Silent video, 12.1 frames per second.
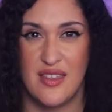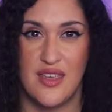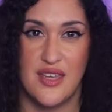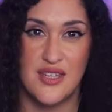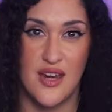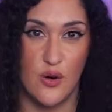the
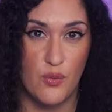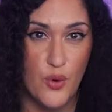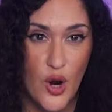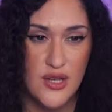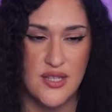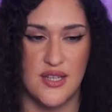entire
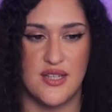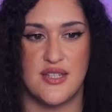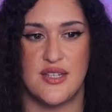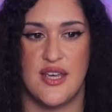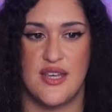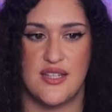
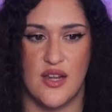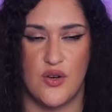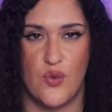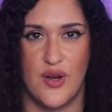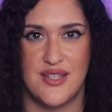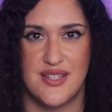process is at
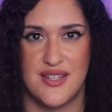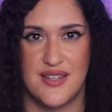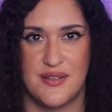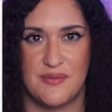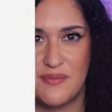risk.